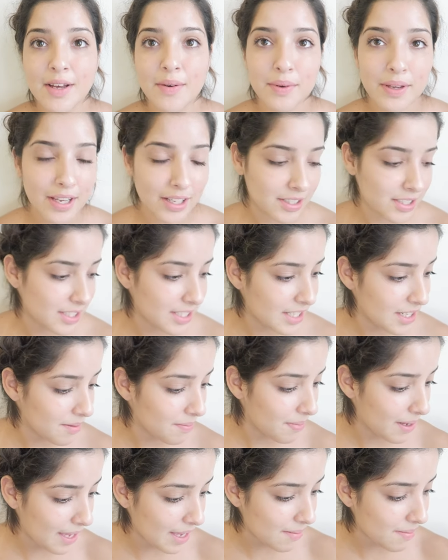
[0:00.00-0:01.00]
and we got to see our
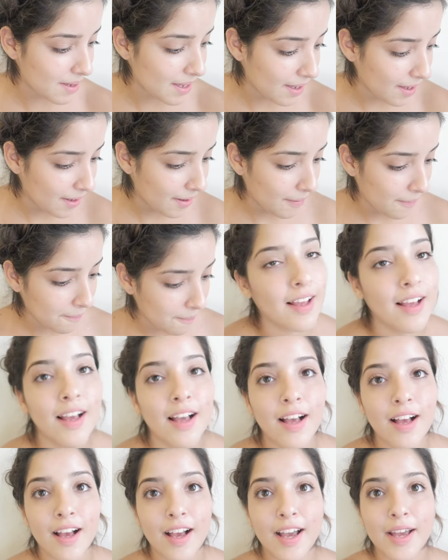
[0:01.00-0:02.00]
baby.
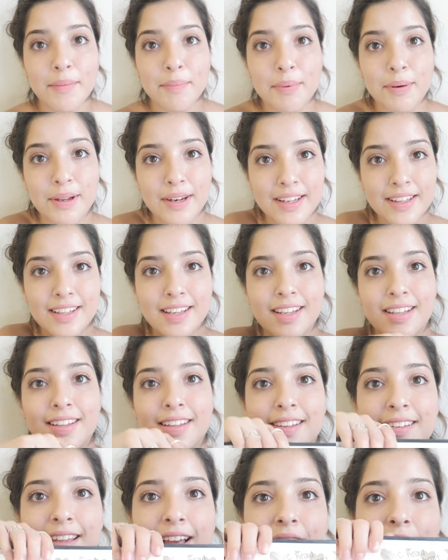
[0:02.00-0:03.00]
I put it in
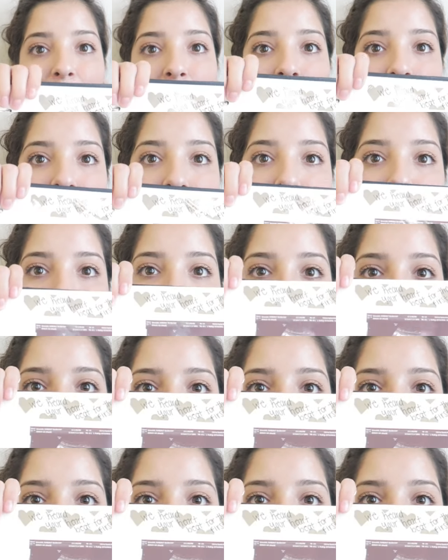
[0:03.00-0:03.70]
this album.